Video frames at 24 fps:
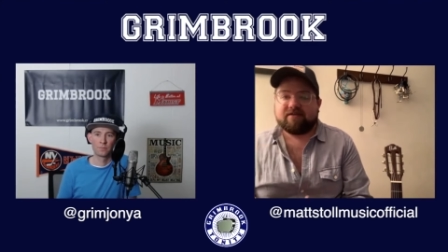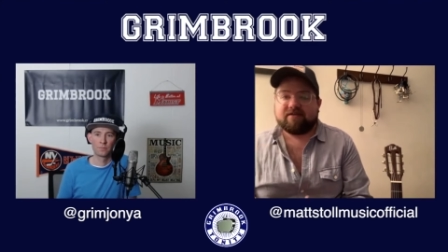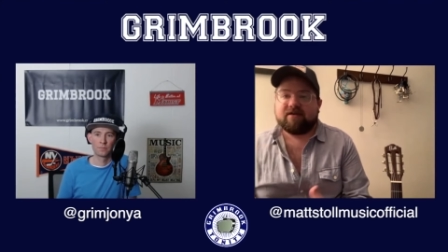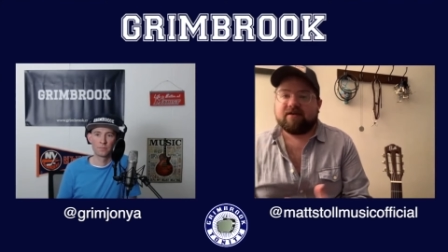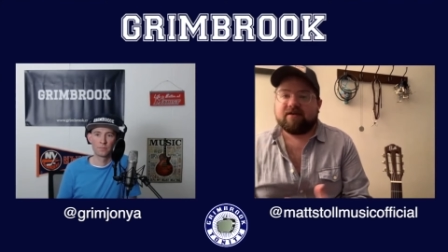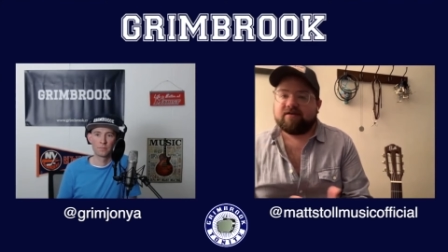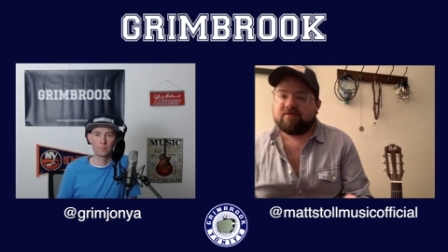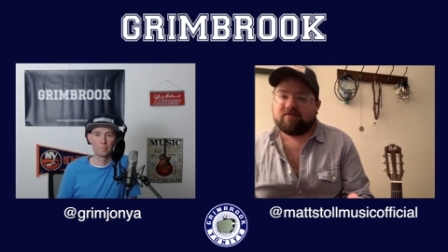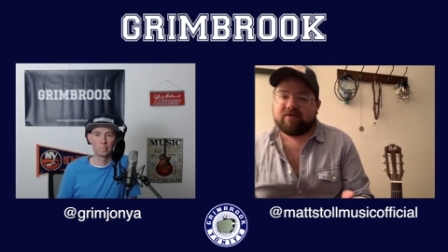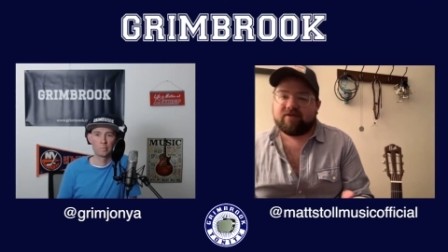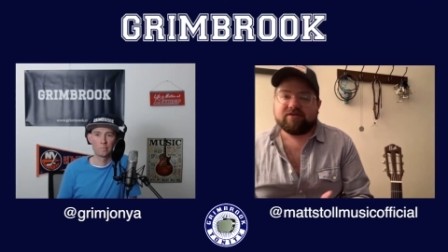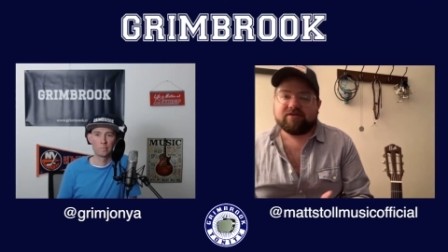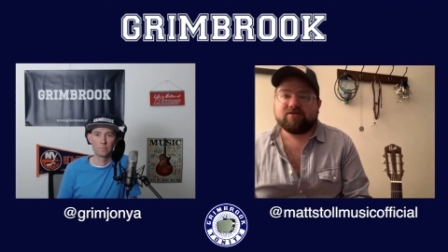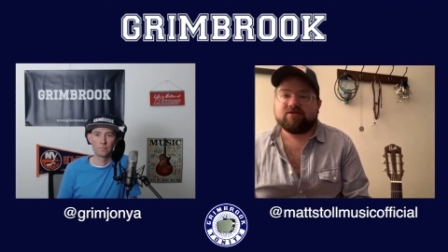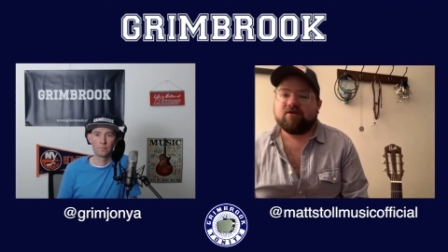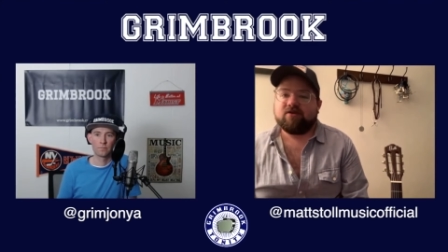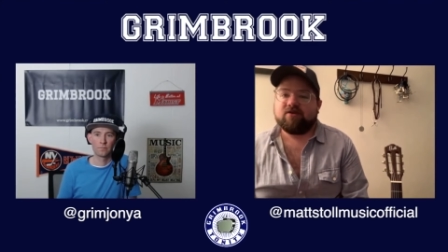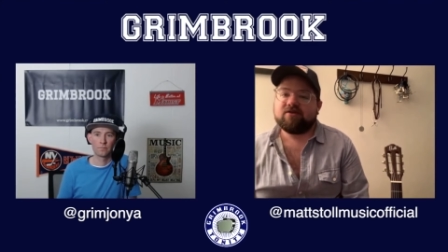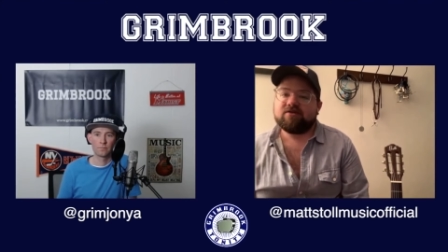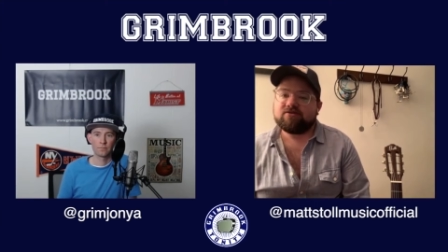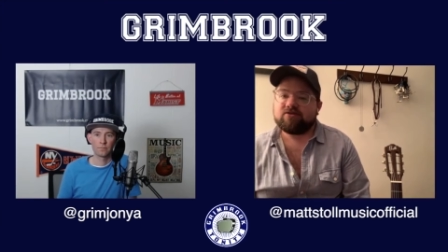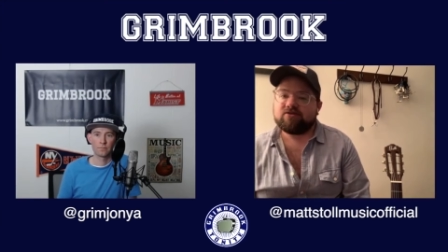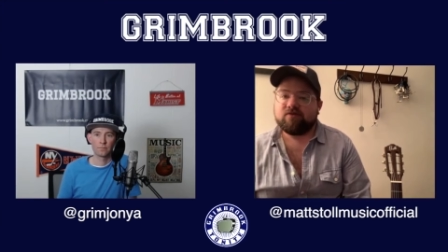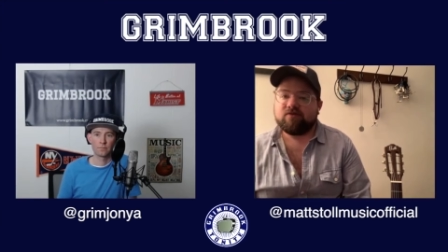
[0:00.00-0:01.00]
had kind of like
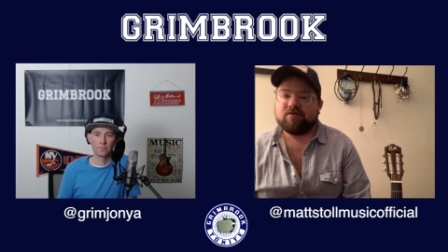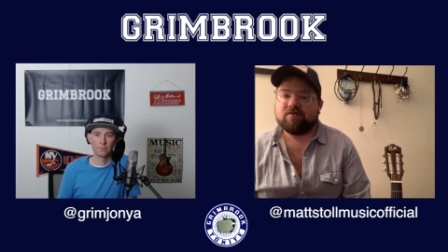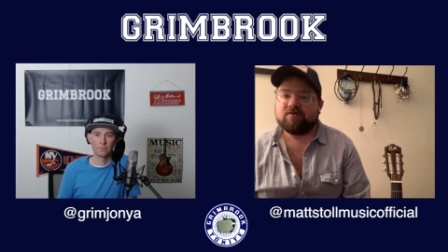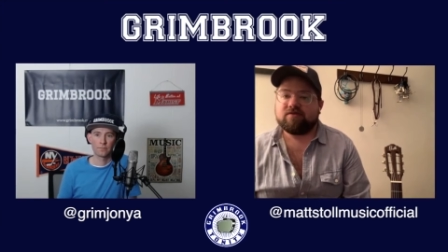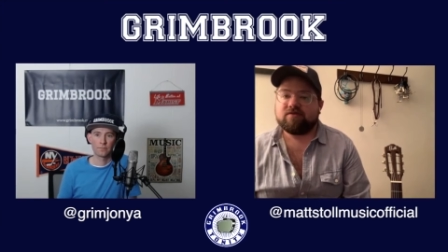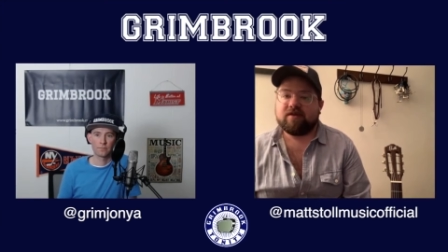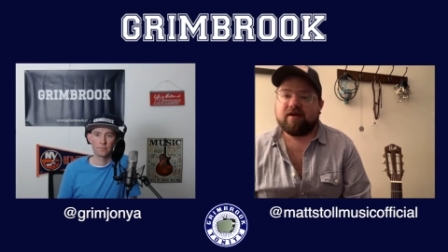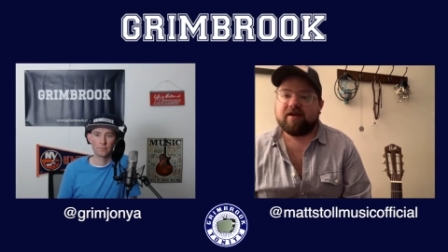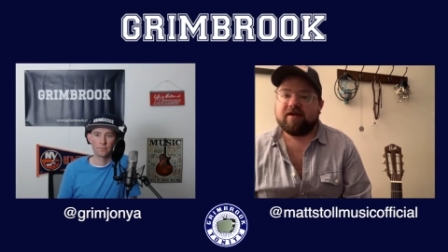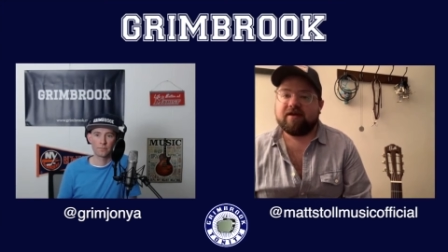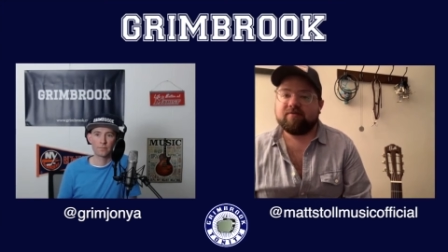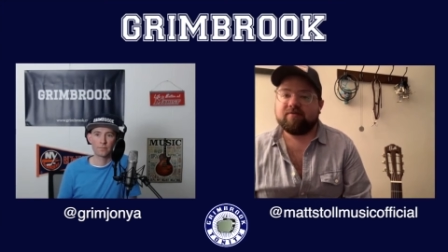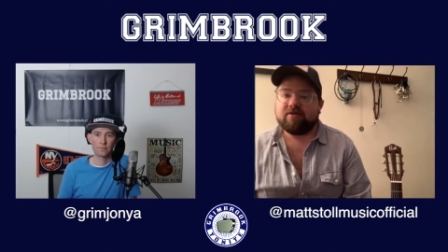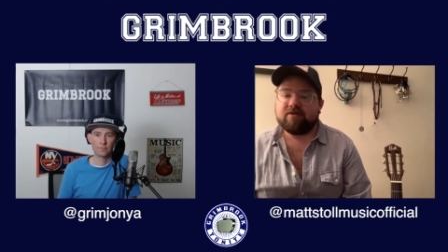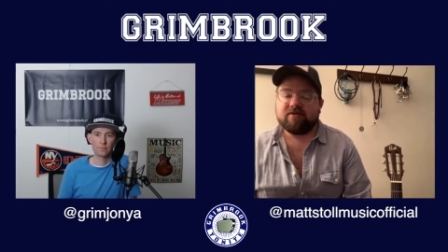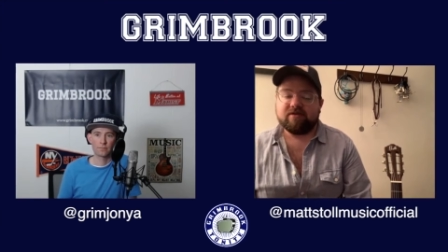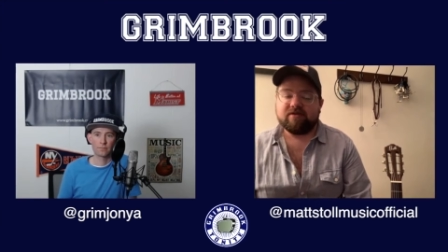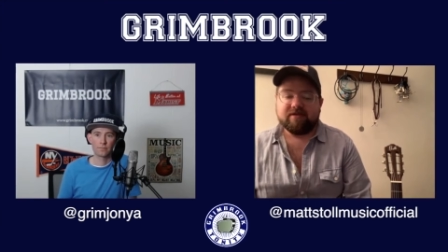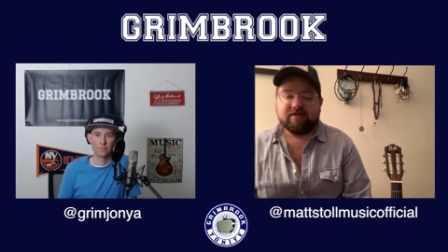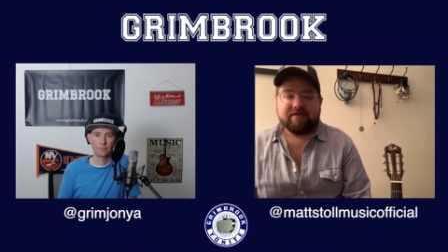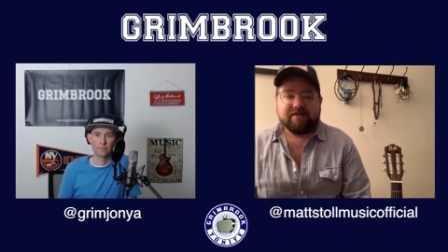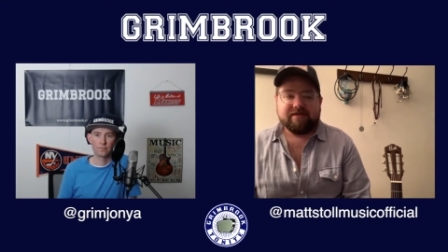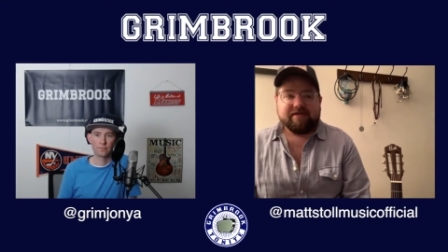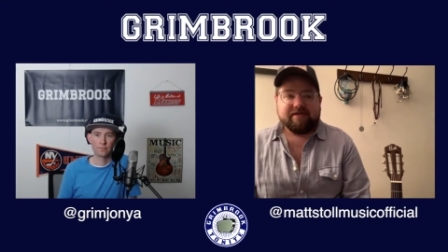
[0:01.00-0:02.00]
songs over the time.
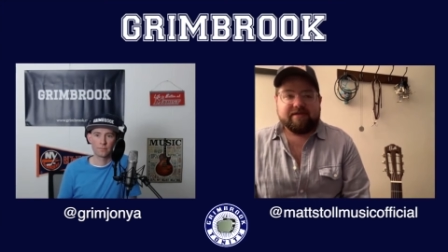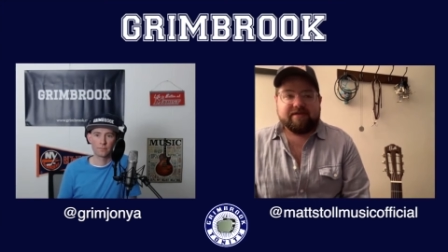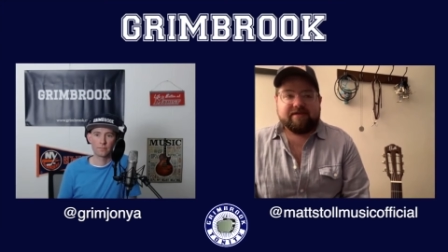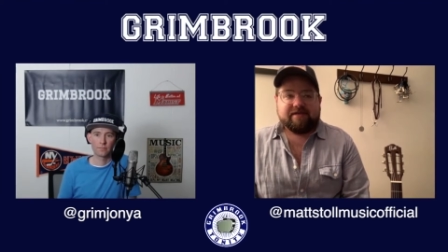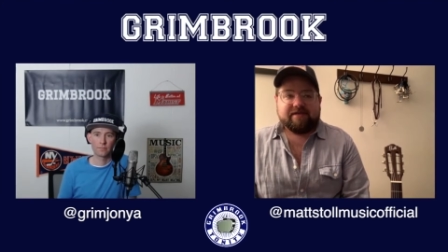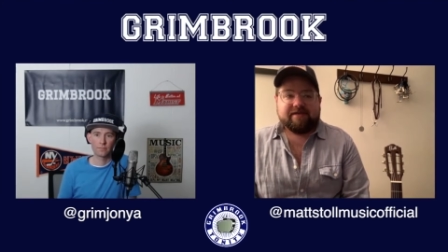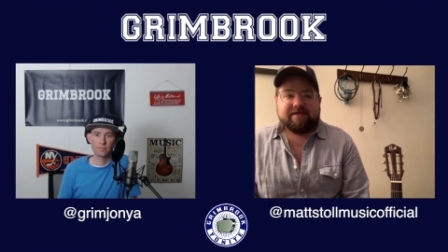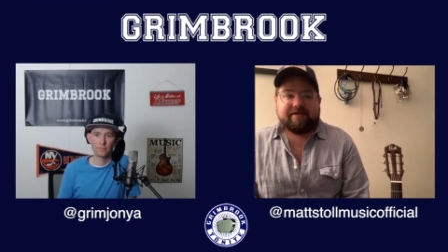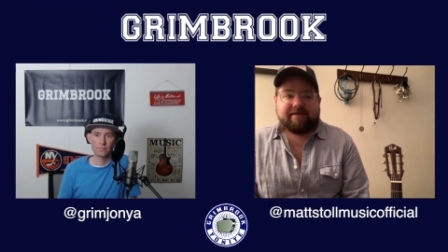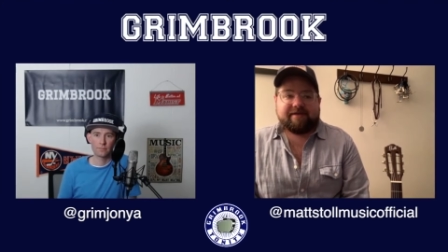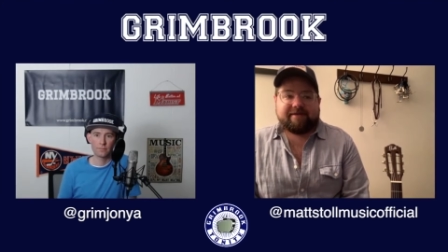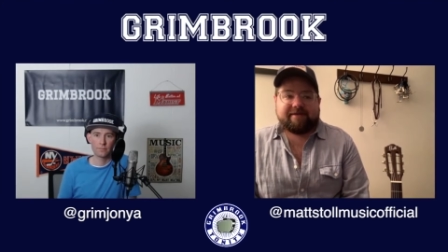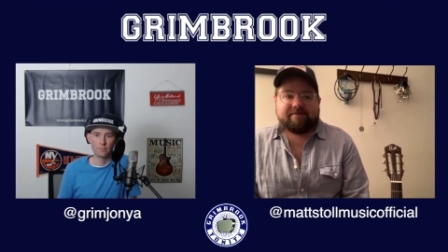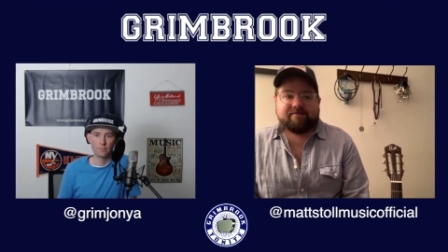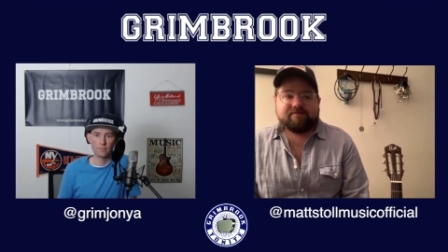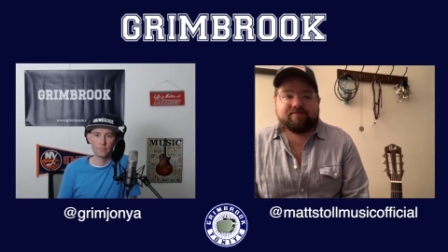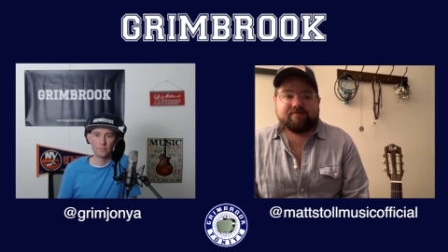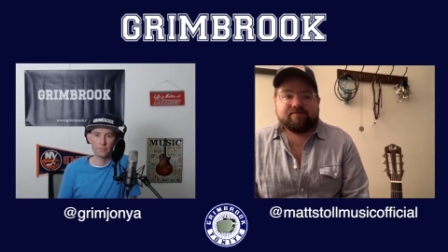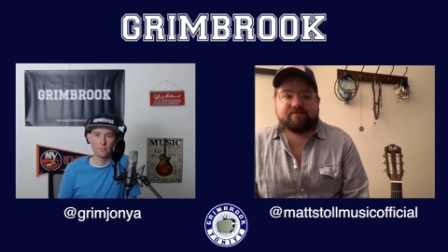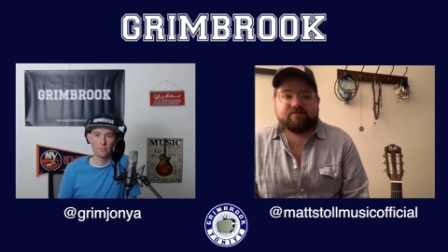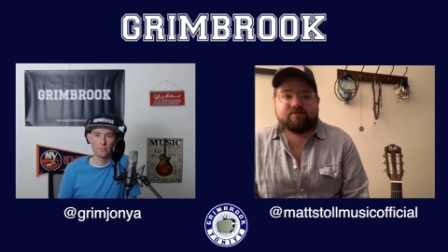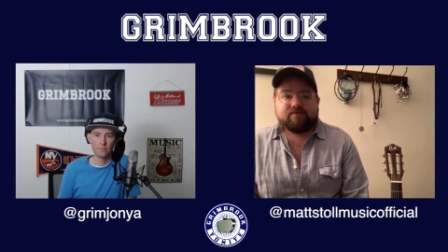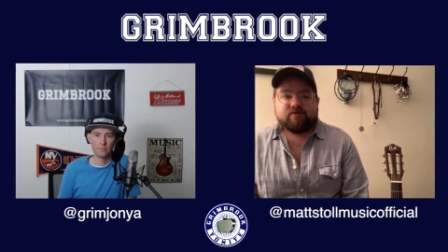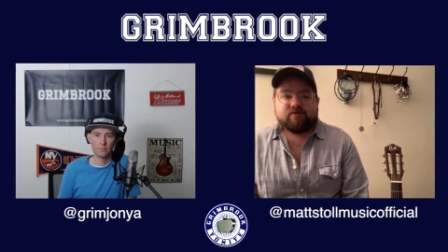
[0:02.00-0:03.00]

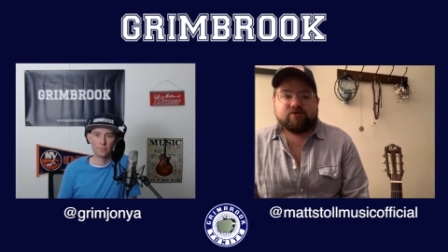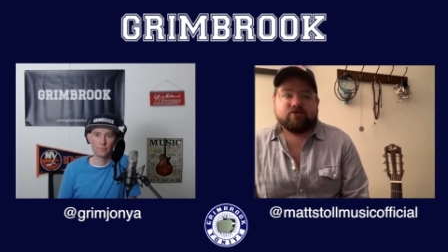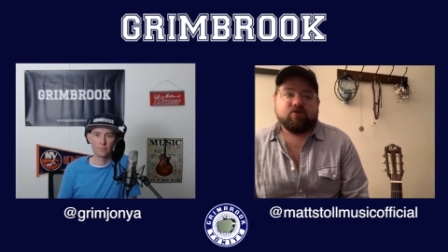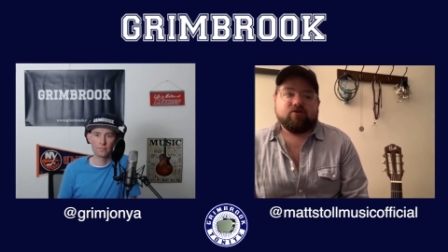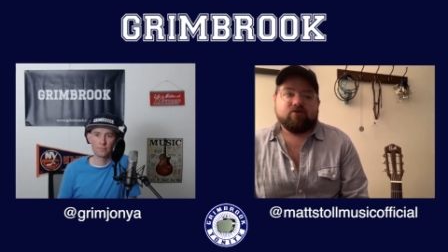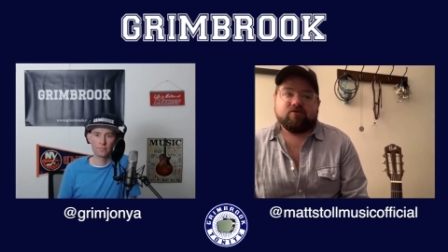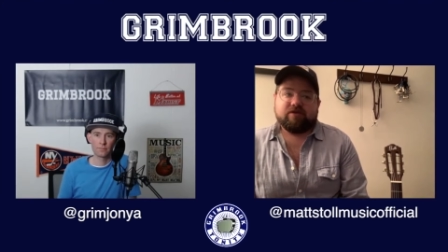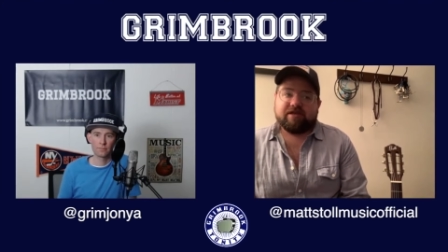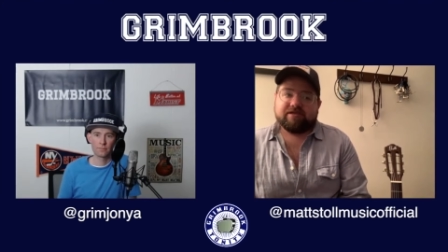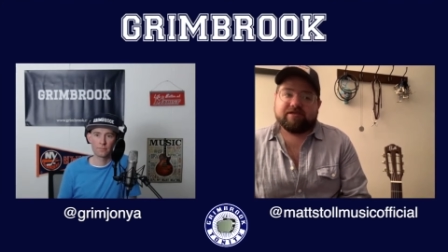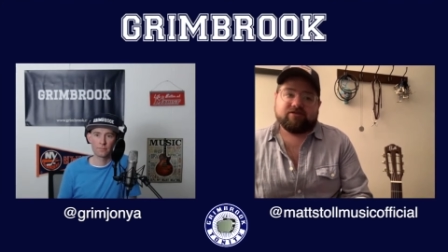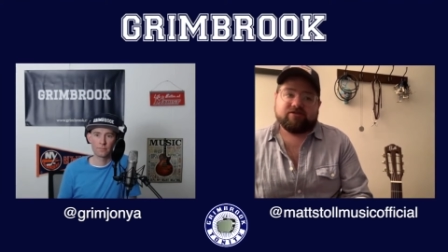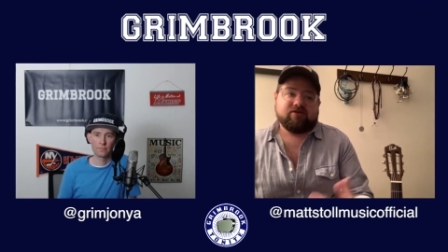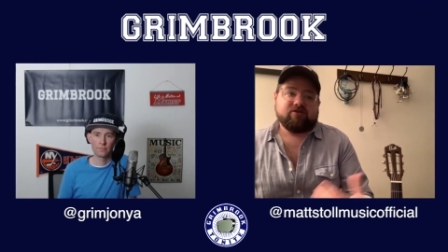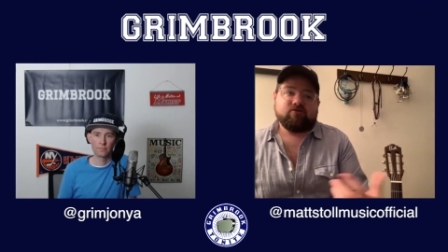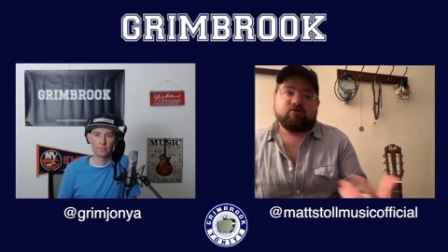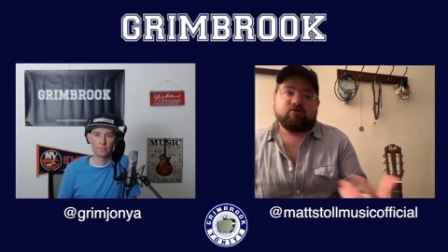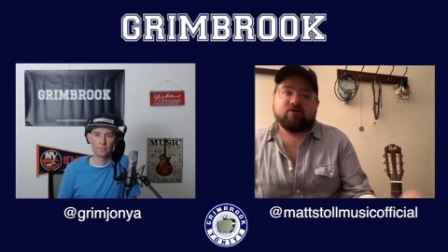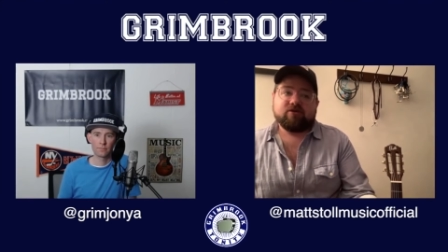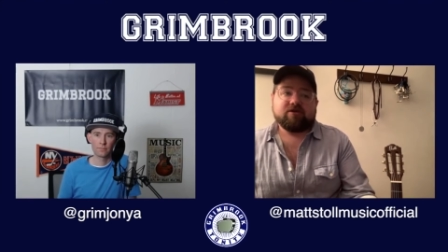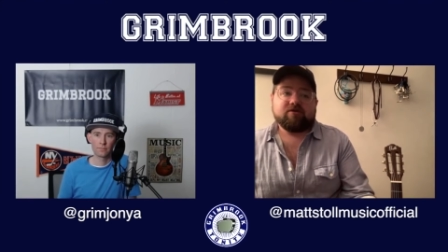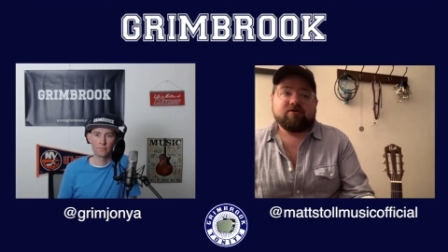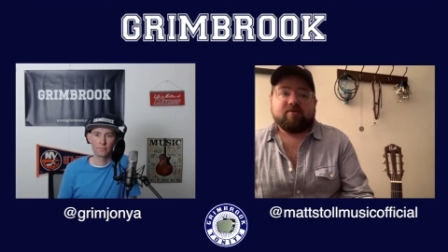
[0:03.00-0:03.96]
And so when I started